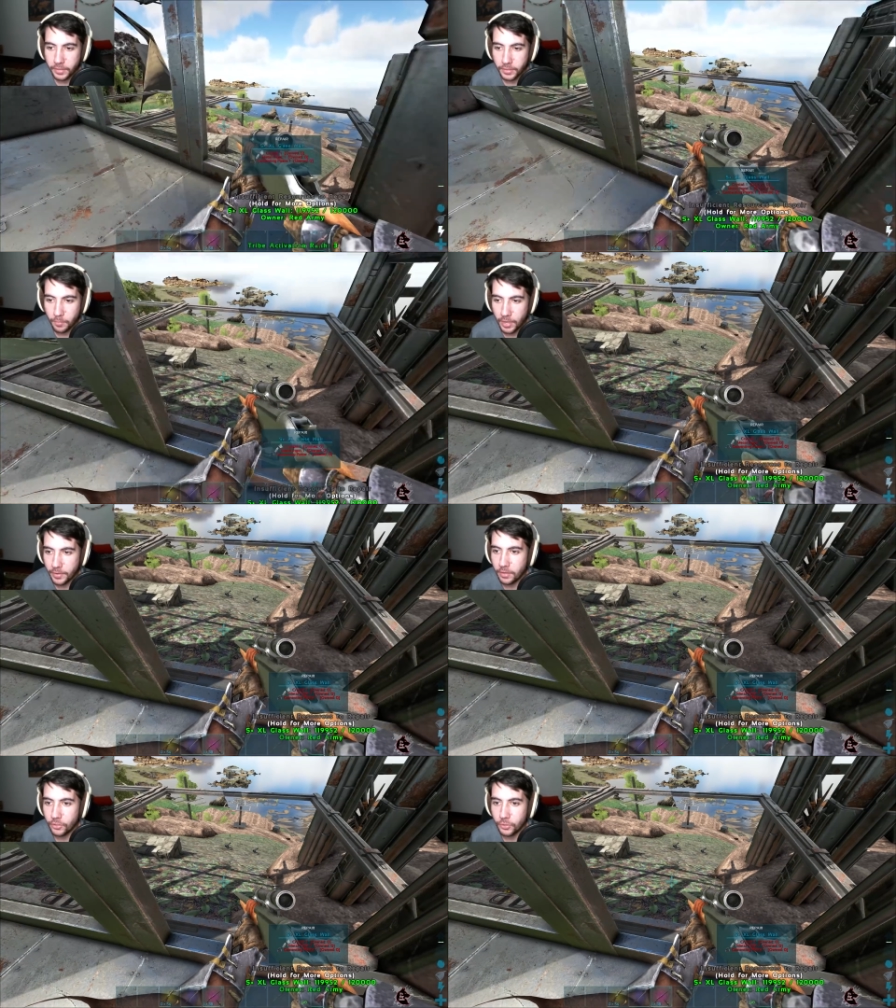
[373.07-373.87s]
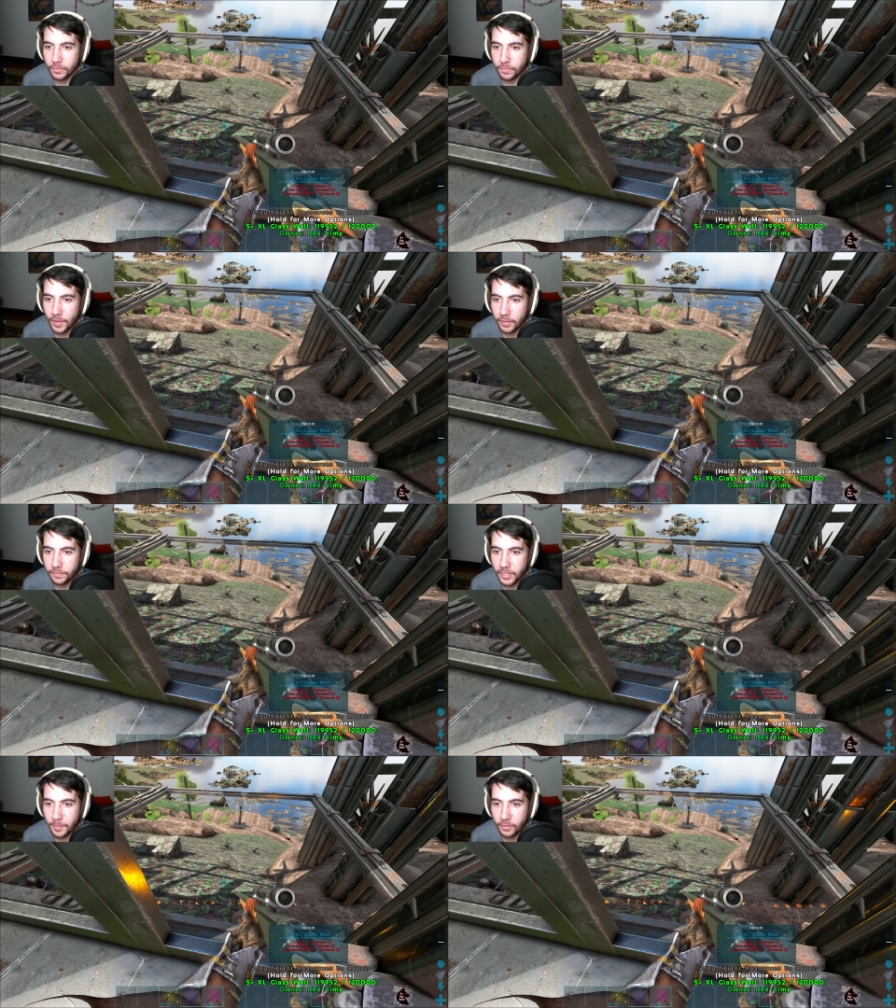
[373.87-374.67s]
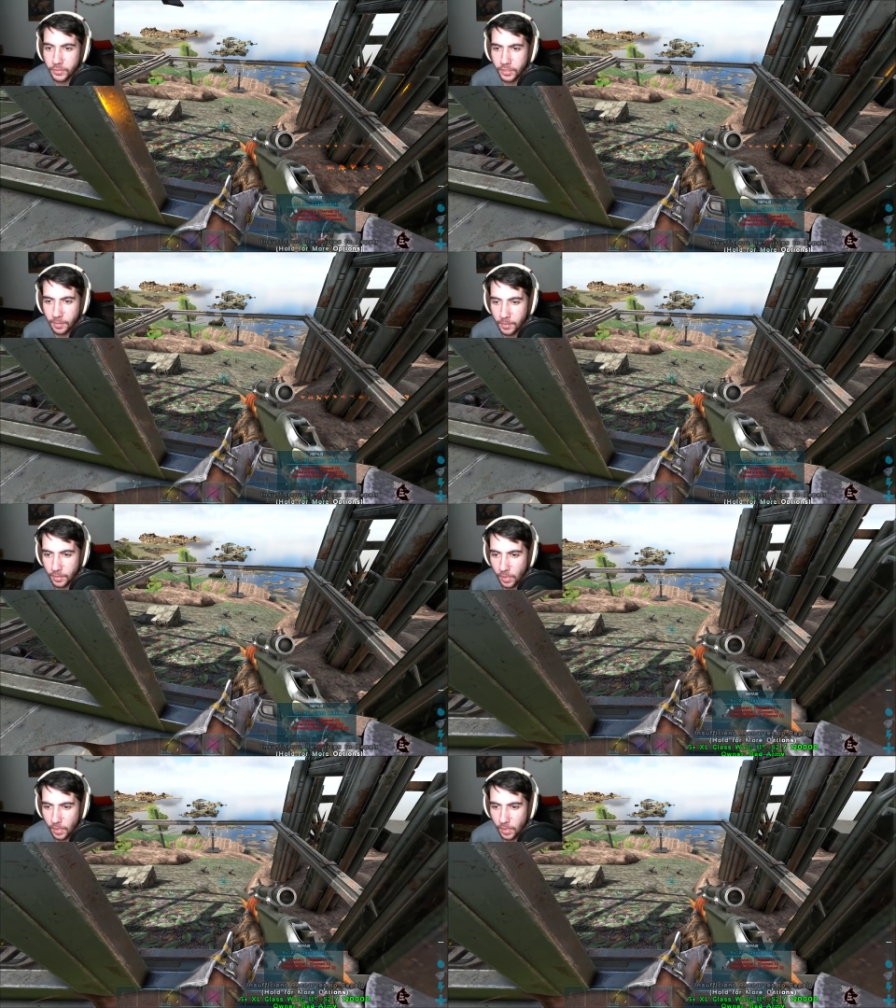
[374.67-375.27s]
And someone out here shooting flame arrows. Look at them.